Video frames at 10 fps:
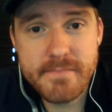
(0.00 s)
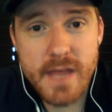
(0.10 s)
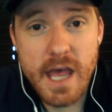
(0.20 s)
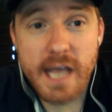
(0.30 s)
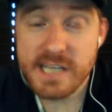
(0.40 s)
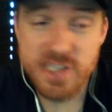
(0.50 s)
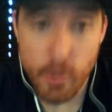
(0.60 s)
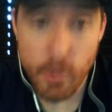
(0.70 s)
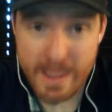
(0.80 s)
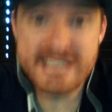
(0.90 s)
Because the
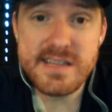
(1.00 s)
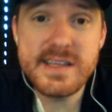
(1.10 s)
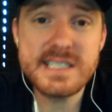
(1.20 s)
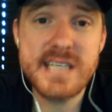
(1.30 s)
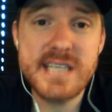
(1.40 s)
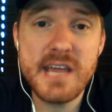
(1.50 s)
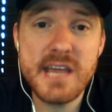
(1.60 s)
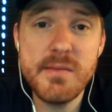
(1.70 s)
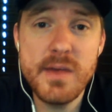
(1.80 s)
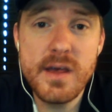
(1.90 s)
rest of this
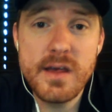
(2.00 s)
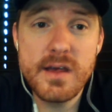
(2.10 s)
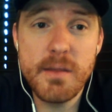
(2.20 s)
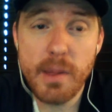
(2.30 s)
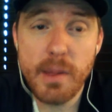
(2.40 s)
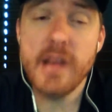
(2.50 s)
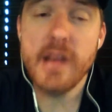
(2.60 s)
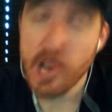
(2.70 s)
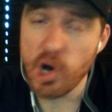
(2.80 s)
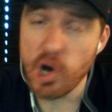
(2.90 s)
team playing like
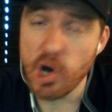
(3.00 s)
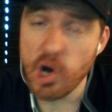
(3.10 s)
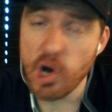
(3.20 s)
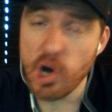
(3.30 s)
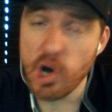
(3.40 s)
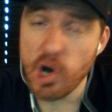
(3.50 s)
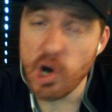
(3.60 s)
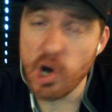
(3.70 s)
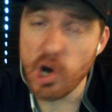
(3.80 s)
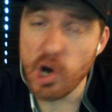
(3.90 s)
garbage
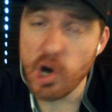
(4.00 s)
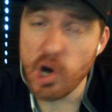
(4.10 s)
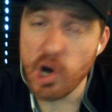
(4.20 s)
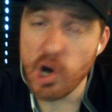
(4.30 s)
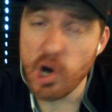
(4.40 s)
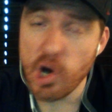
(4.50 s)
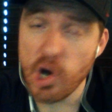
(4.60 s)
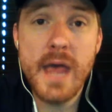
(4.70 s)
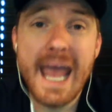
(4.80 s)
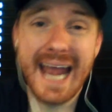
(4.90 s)
overall.
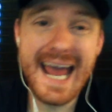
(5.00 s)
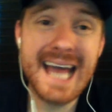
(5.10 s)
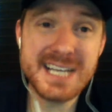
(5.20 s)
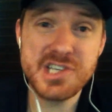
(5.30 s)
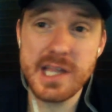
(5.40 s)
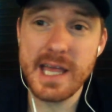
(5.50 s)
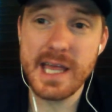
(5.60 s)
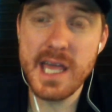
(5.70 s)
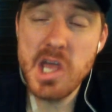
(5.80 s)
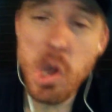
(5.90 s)
And
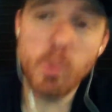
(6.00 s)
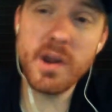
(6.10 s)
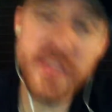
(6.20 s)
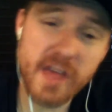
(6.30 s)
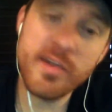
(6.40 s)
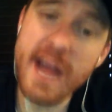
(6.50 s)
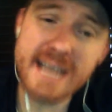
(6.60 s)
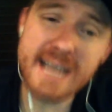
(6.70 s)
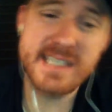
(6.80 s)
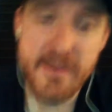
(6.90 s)
actually, one of the other
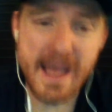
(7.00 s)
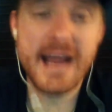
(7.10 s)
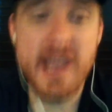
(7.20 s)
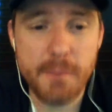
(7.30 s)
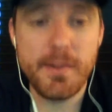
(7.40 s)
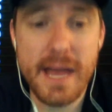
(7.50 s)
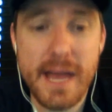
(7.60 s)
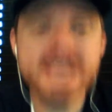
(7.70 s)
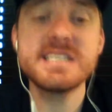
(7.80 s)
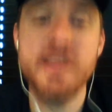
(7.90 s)
guys I've had
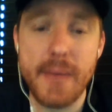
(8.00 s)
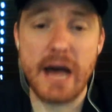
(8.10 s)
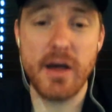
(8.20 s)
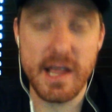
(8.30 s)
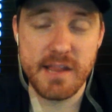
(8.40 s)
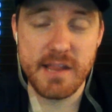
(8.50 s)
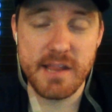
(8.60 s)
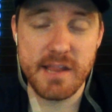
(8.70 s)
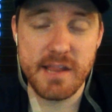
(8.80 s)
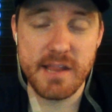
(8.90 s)
complaints about in the
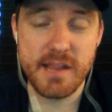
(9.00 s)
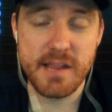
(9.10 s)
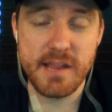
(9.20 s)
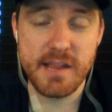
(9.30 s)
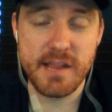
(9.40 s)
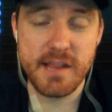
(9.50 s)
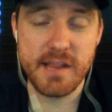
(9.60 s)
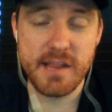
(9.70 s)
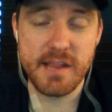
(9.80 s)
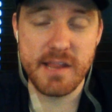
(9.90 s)
past, Andre
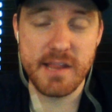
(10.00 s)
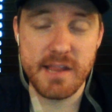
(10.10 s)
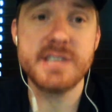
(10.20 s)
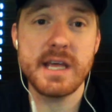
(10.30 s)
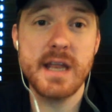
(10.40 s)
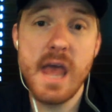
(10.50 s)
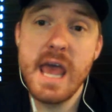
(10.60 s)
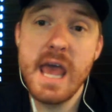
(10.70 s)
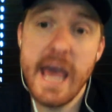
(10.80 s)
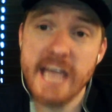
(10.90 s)
Robertson,
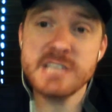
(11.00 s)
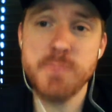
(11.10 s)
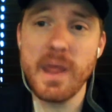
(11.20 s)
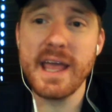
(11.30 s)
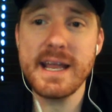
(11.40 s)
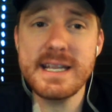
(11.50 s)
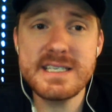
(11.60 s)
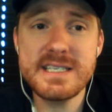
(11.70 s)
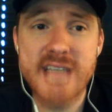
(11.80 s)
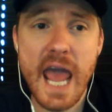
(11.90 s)
he's playing
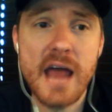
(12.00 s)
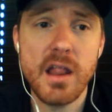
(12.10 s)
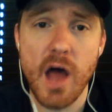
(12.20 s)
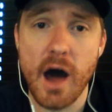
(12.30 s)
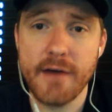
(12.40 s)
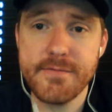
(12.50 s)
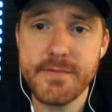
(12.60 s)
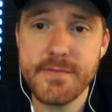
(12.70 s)
his tail off.